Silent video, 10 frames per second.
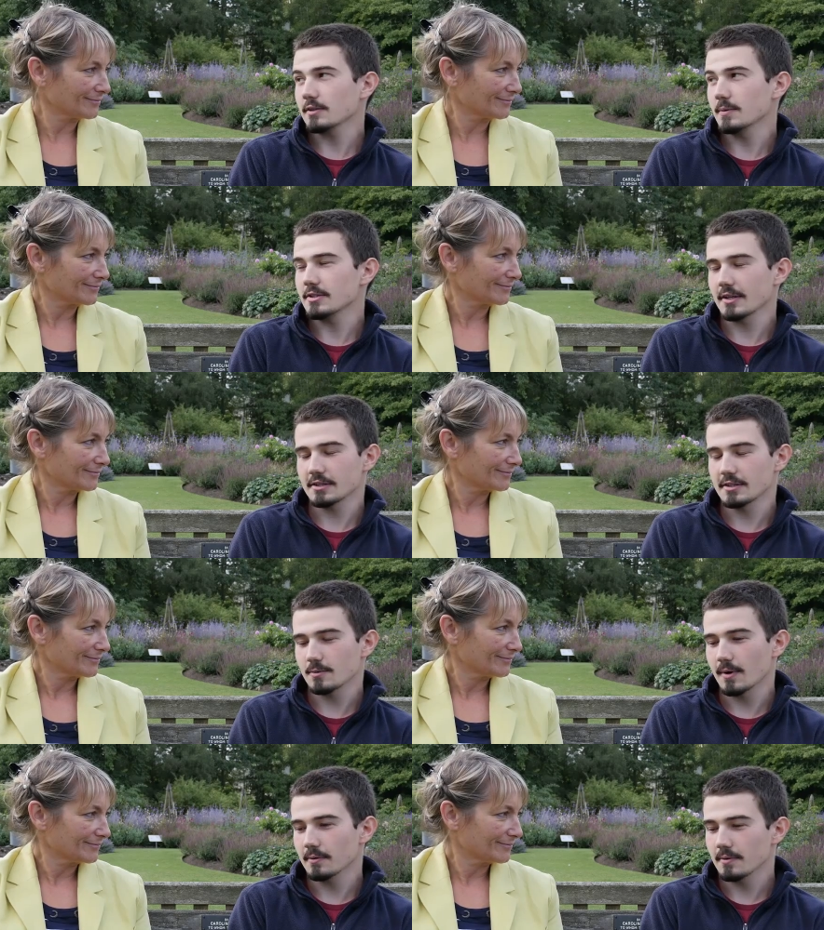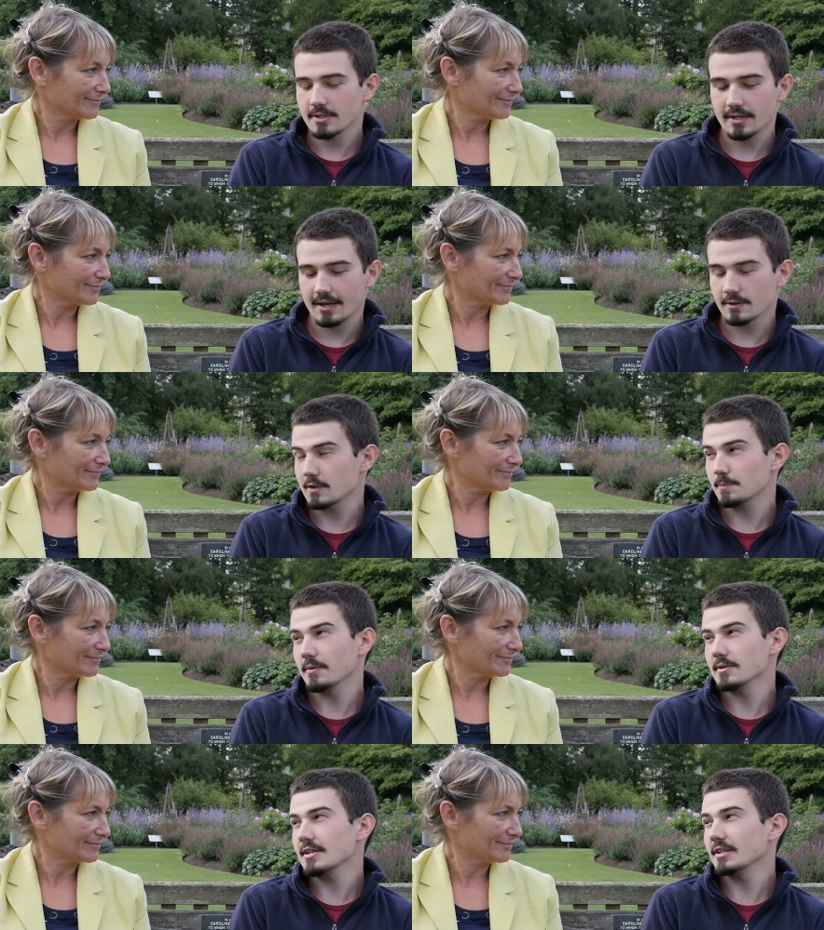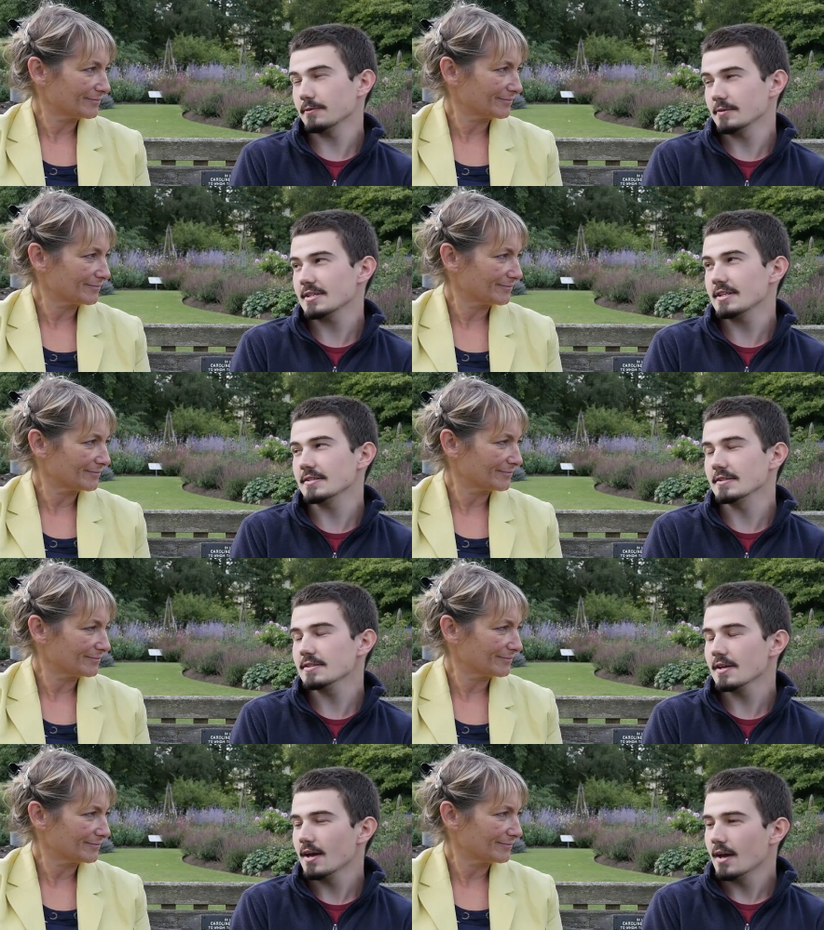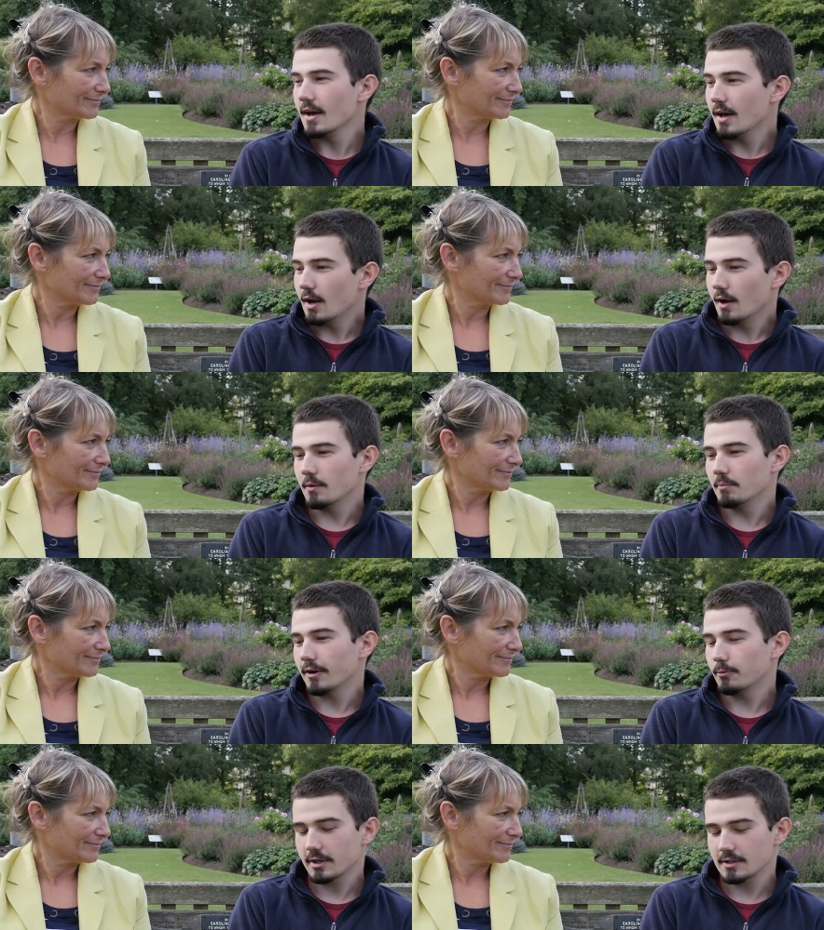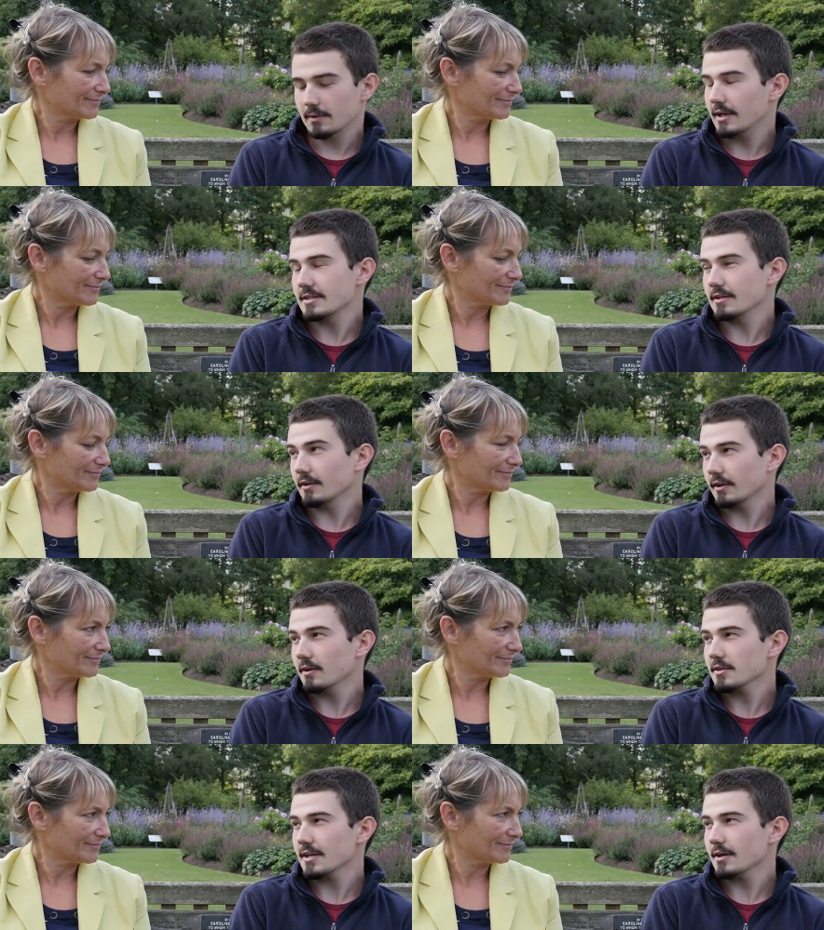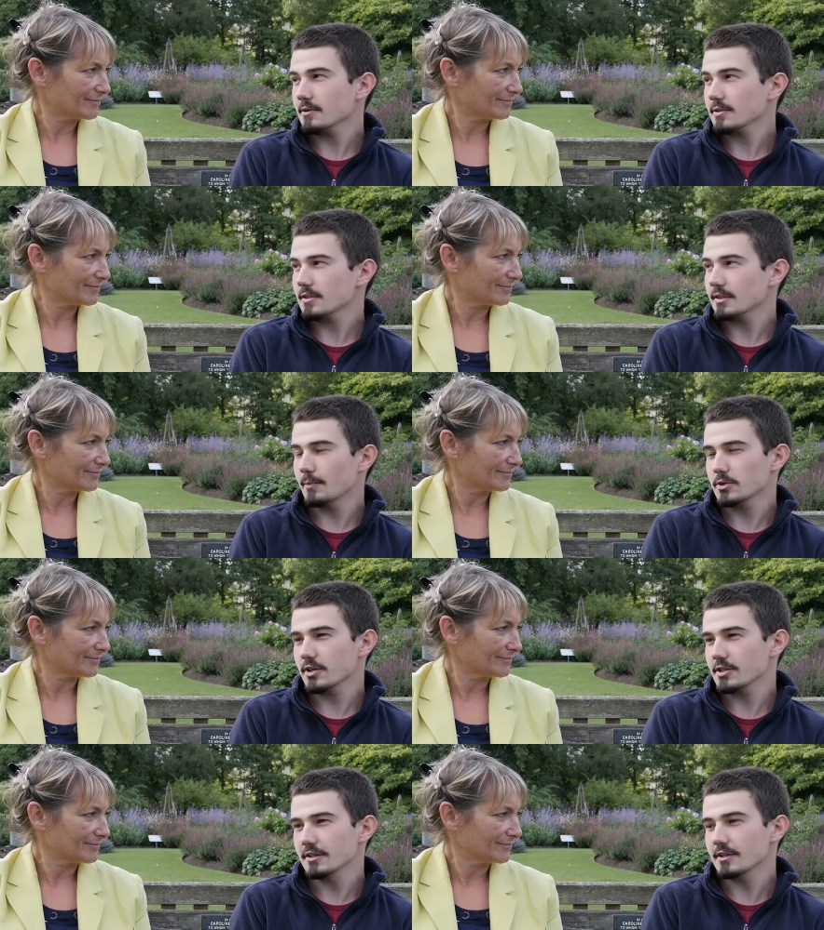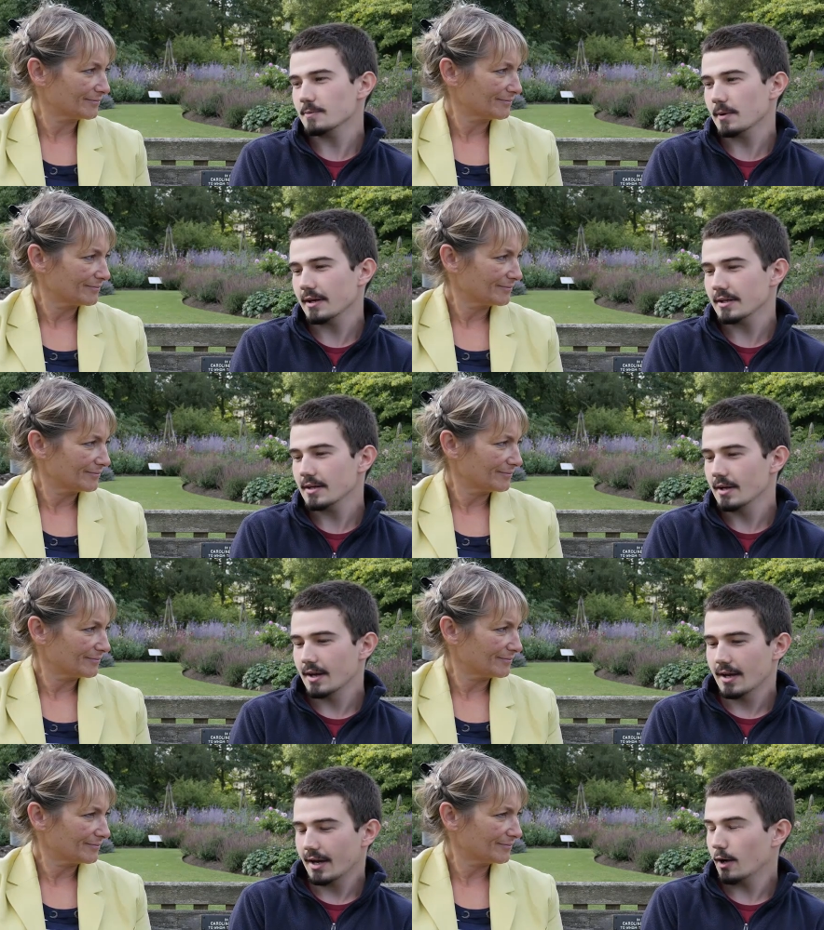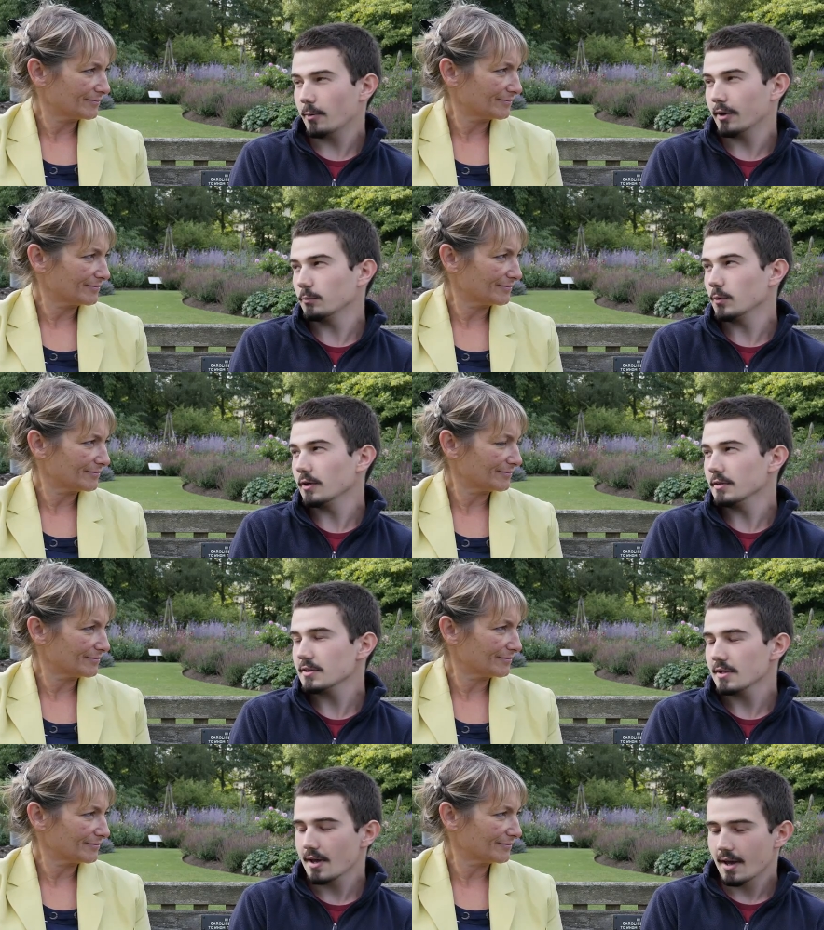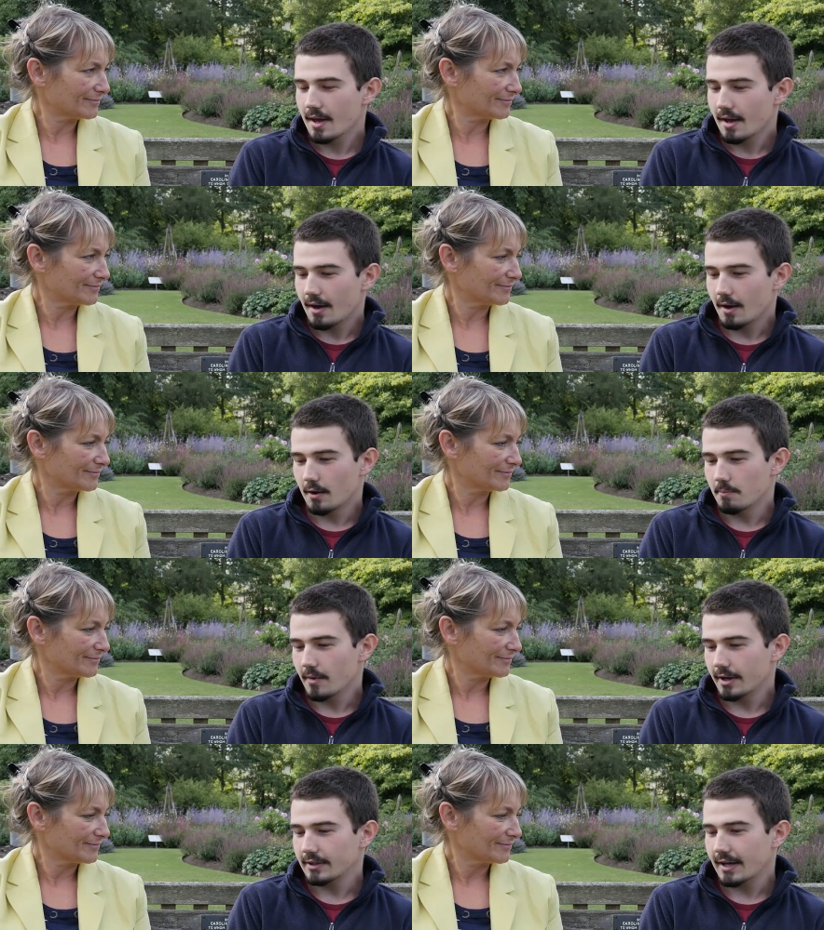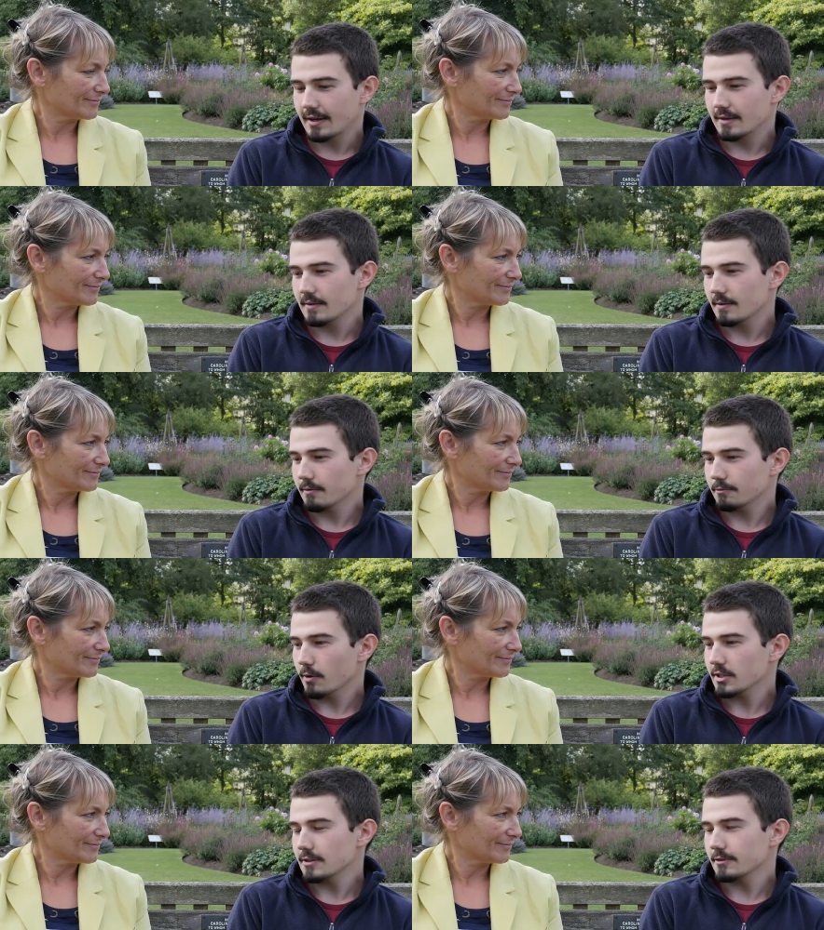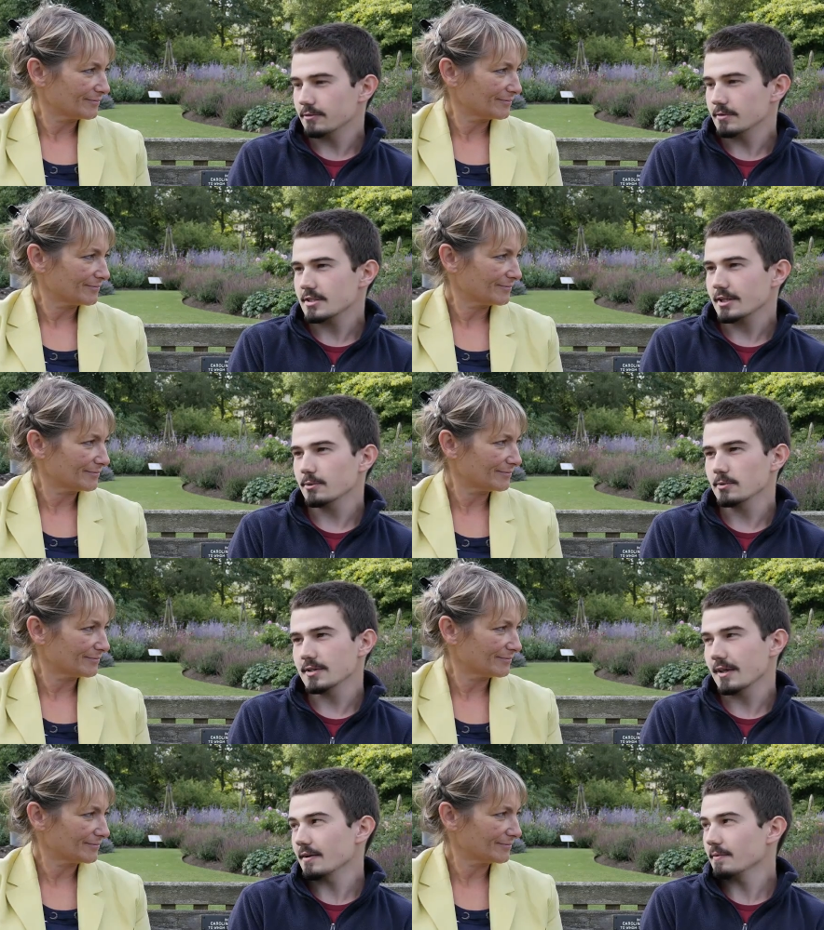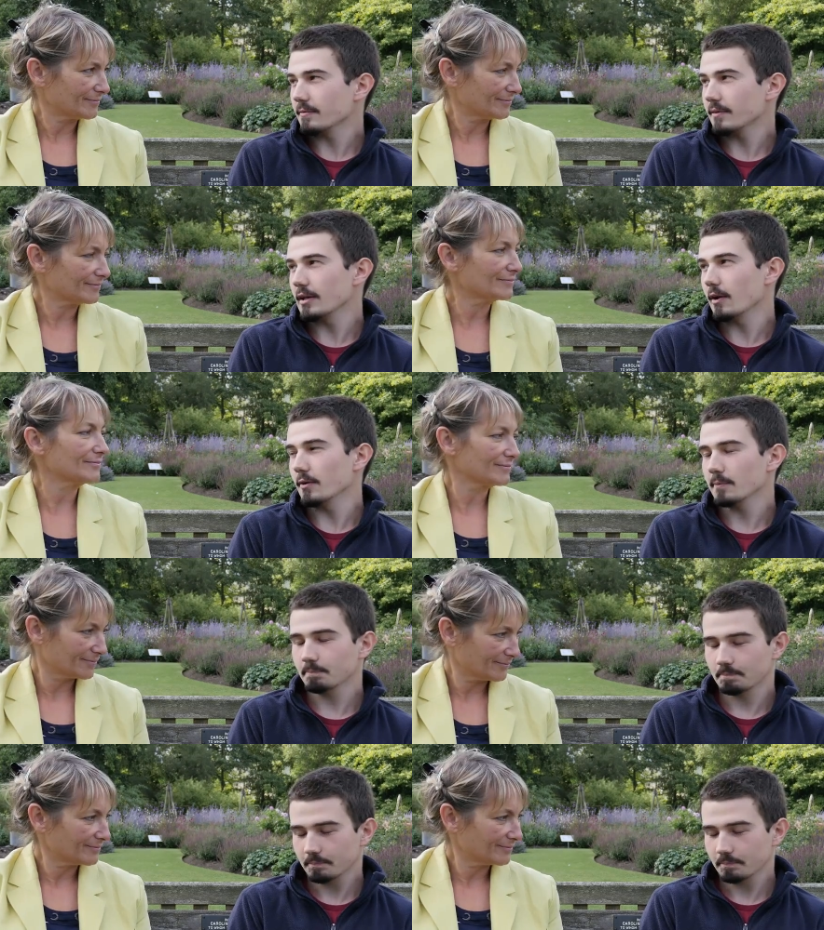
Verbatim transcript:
Speaker 1: to each section as well, so you get to experience it in different seasons. But I've worked in places like Glasshouse, Demonstration and Display, Alpine and Woodland, and you get a variety of different skills there that you learn.